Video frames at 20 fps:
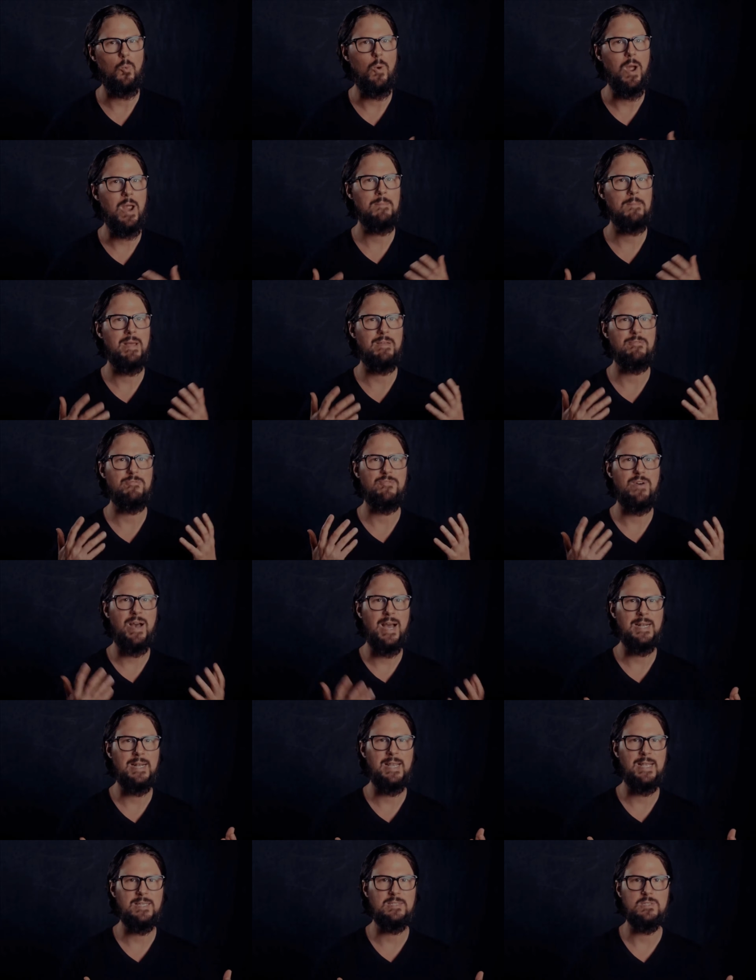Or why are my
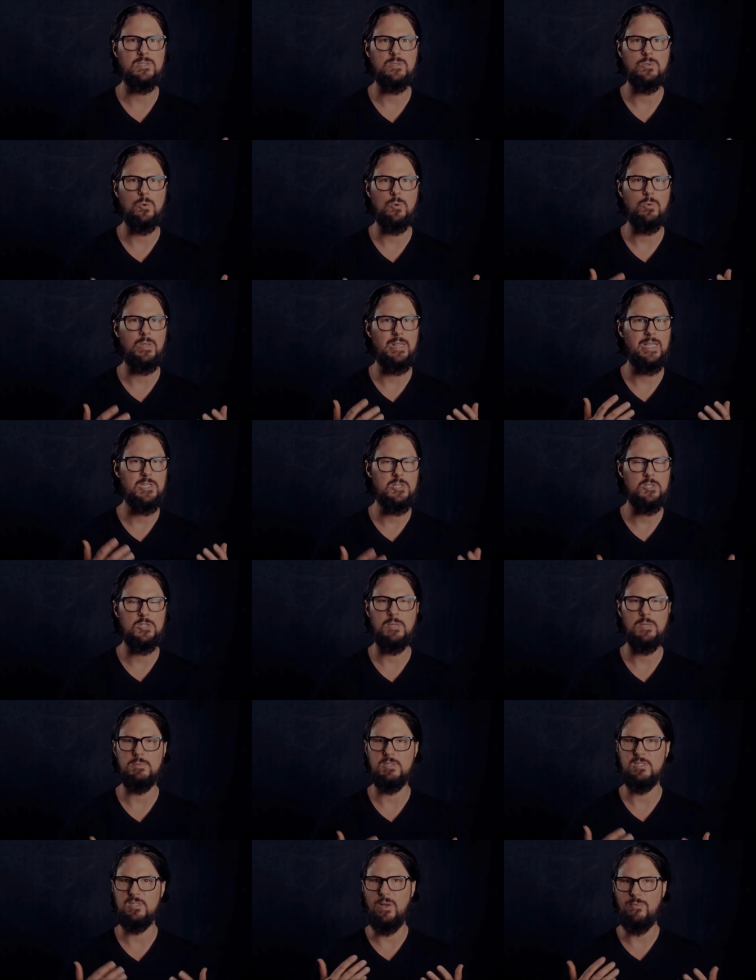finances or
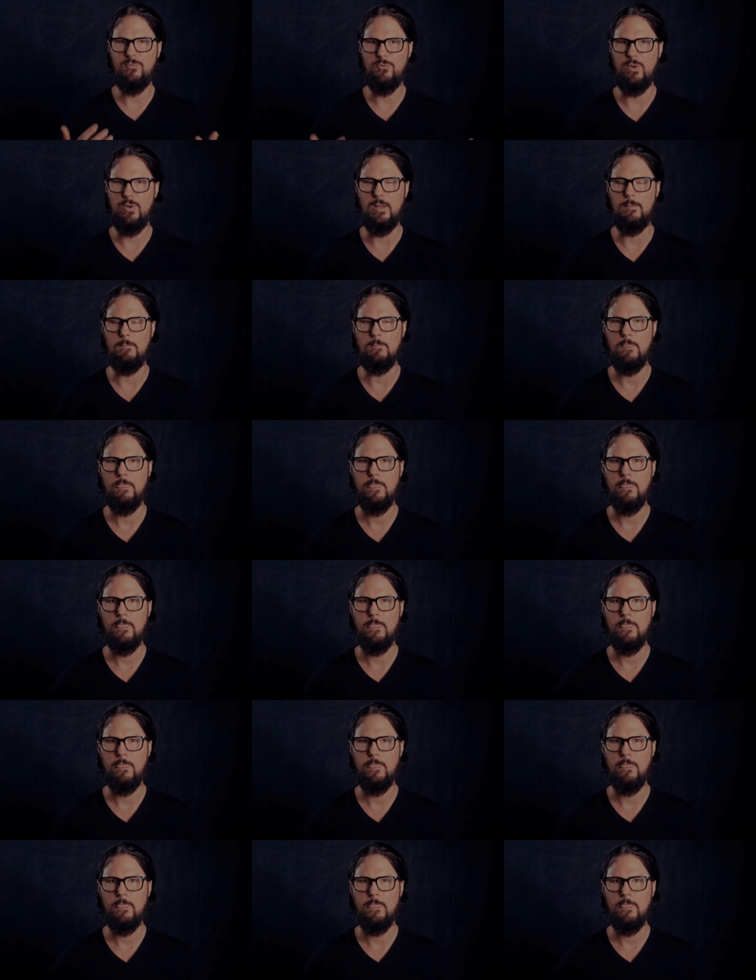relationships suffering?